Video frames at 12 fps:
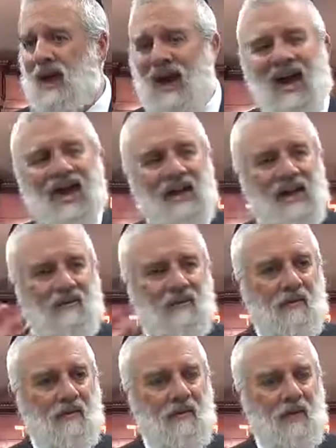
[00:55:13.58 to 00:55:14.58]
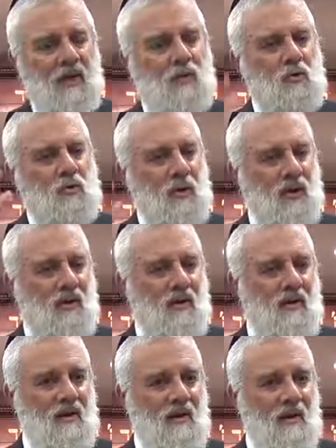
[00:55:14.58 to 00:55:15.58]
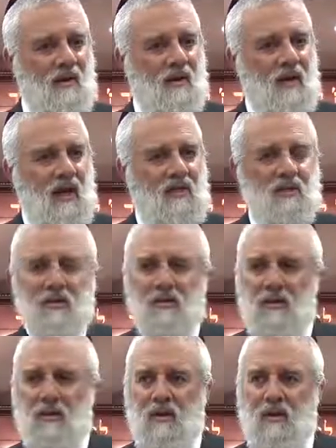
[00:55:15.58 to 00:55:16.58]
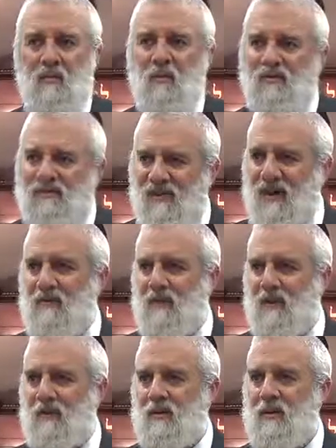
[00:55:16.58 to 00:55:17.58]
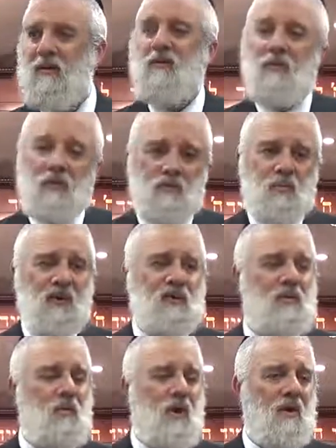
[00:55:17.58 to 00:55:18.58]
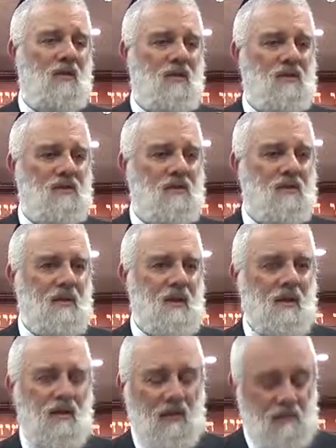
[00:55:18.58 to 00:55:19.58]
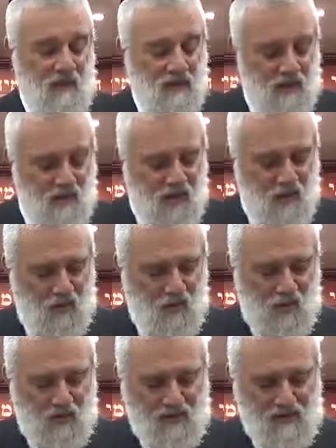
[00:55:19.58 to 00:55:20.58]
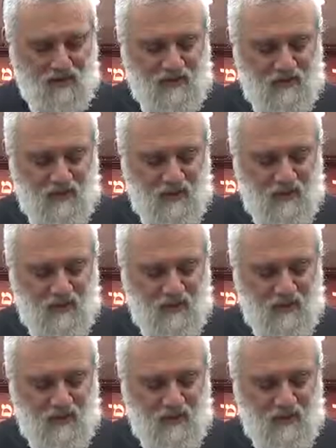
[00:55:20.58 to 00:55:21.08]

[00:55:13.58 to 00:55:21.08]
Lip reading: High level, kedusha, connection, refinement, which brings awareness, a much greater awareness.